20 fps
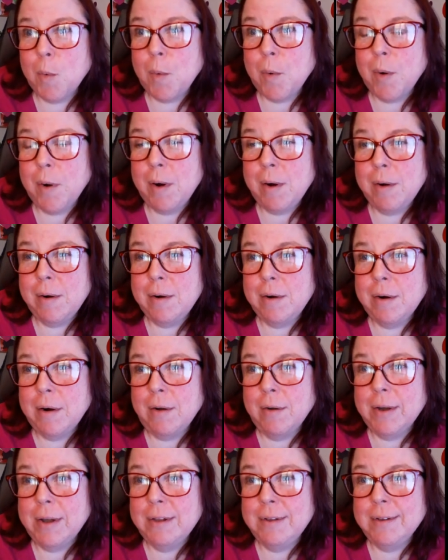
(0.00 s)
Um,
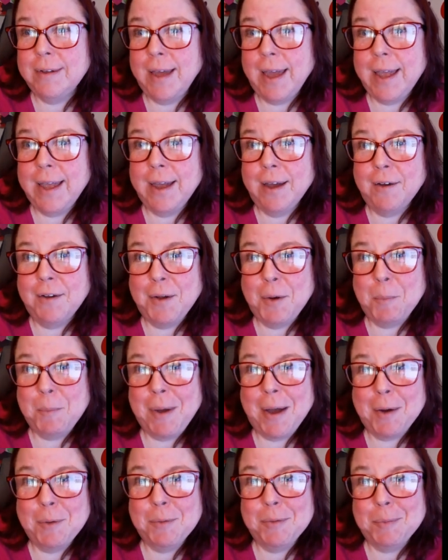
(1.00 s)
I'll get to hang out out
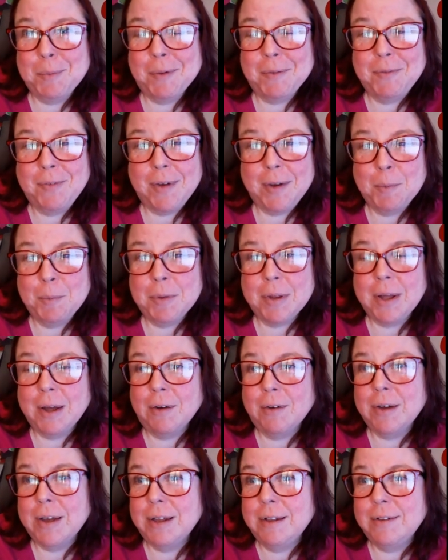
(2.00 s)
back with my family.
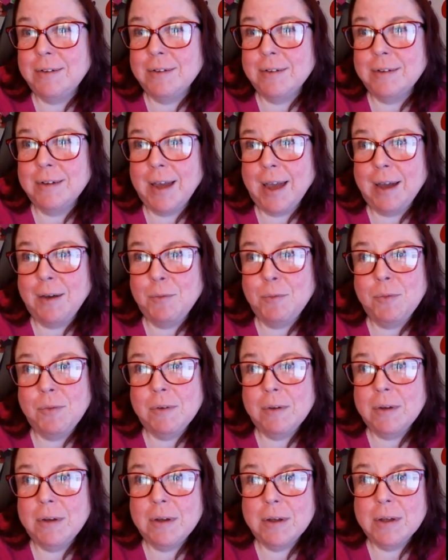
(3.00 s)
I'll get to have,
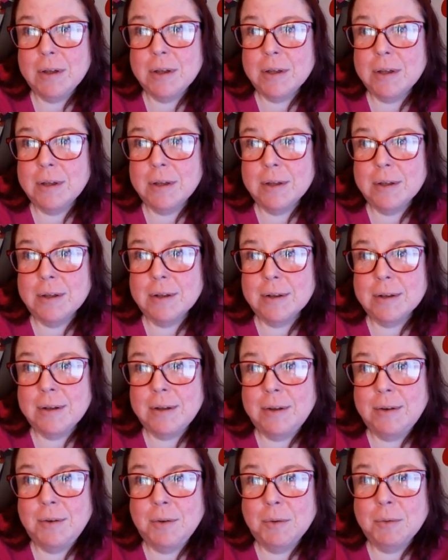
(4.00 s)

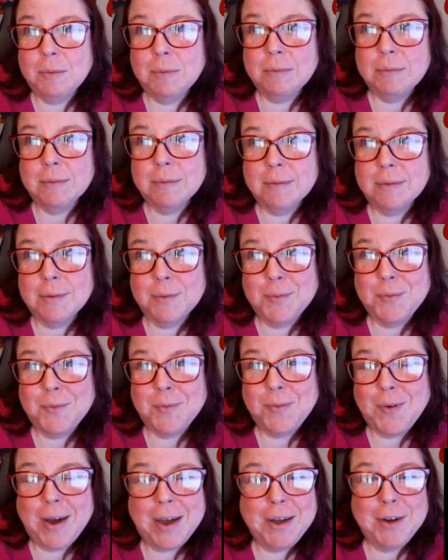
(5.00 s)
you know,
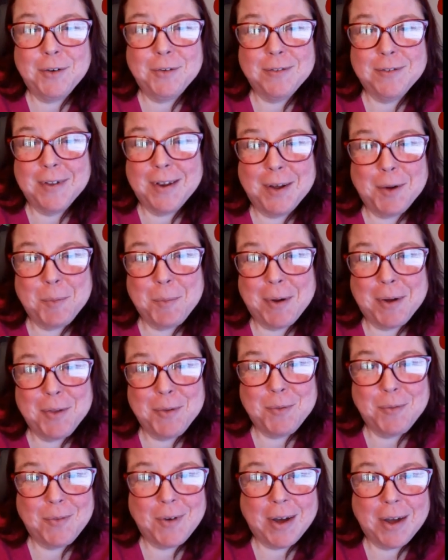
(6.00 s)
fire, sit out by
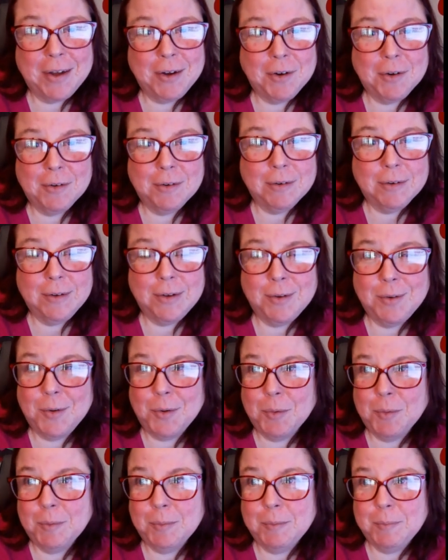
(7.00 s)
the fire, you
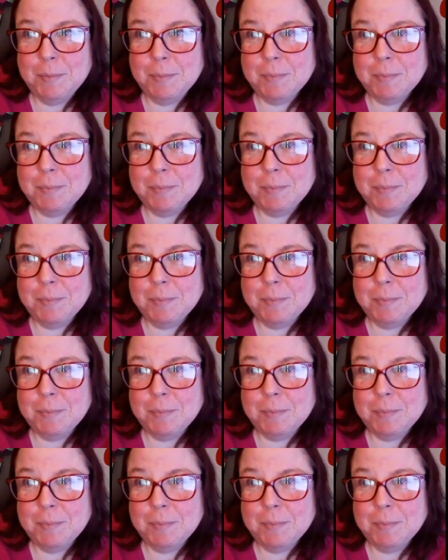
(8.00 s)
know.